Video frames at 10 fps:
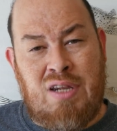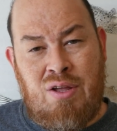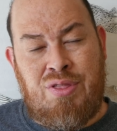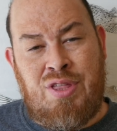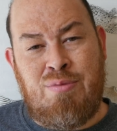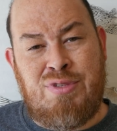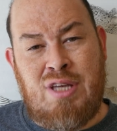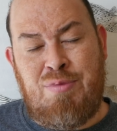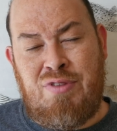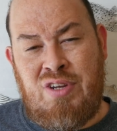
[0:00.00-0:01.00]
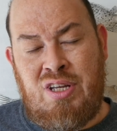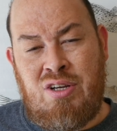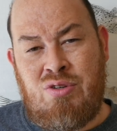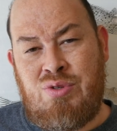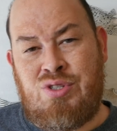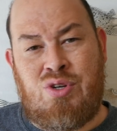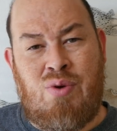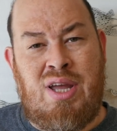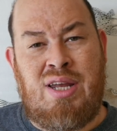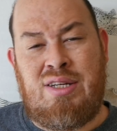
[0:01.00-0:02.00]
you know, thumbs up the video is
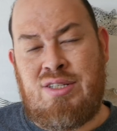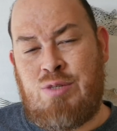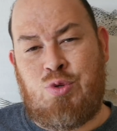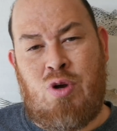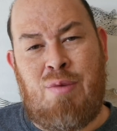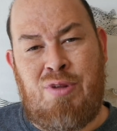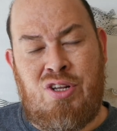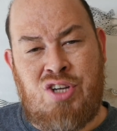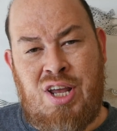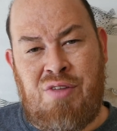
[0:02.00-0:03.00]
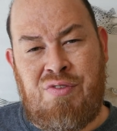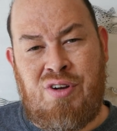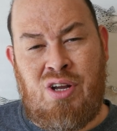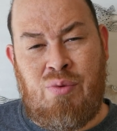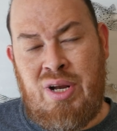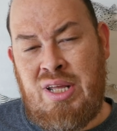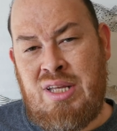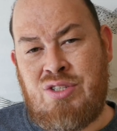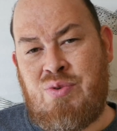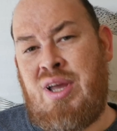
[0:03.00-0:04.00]
great. Subscribing to the channel if you're not
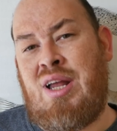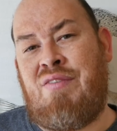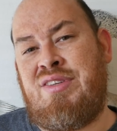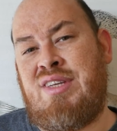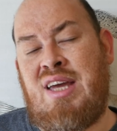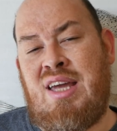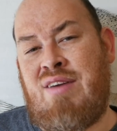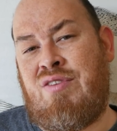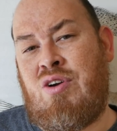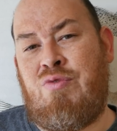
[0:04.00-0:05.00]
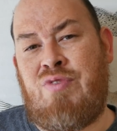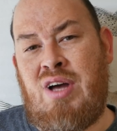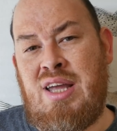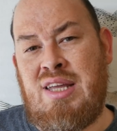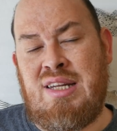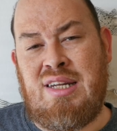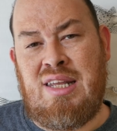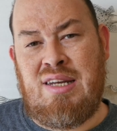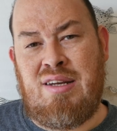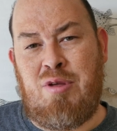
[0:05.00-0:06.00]
already is great. Obviously, I have Ko-Fi
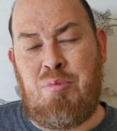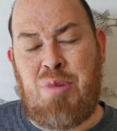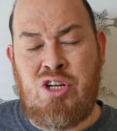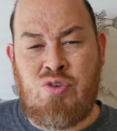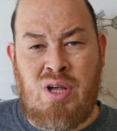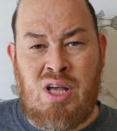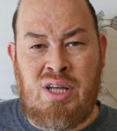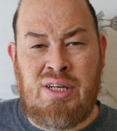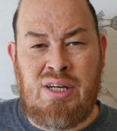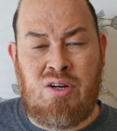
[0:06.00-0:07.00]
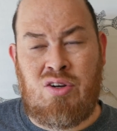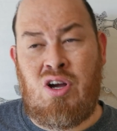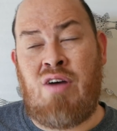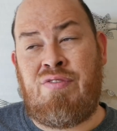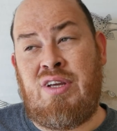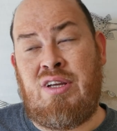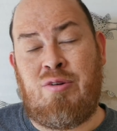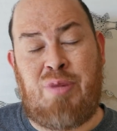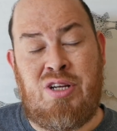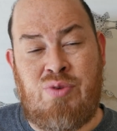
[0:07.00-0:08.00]
and, and Patreon or
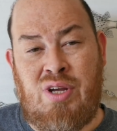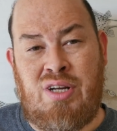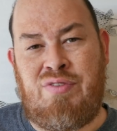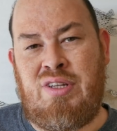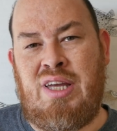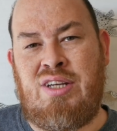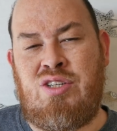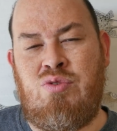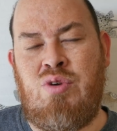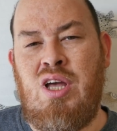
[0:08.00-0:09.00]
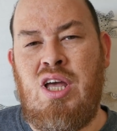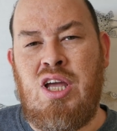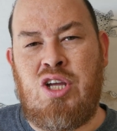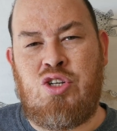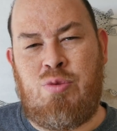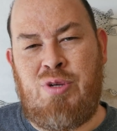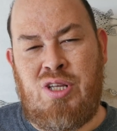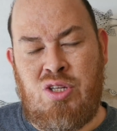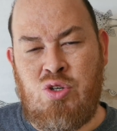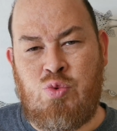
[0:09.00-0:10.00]
Coffee or Patreon if you'd like to
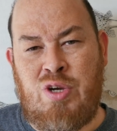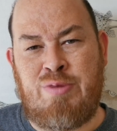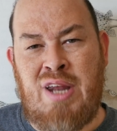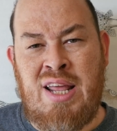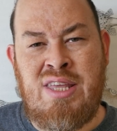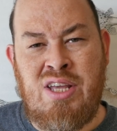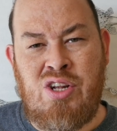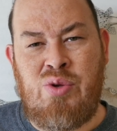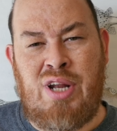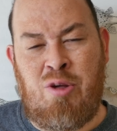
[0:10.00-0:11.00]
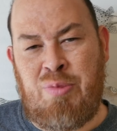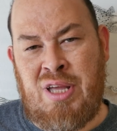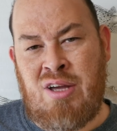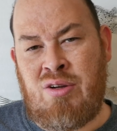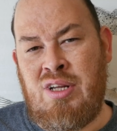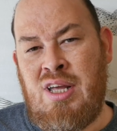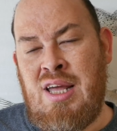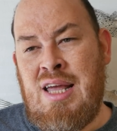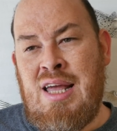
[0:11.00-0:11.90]
contribute in those ways. But anything you do can help me out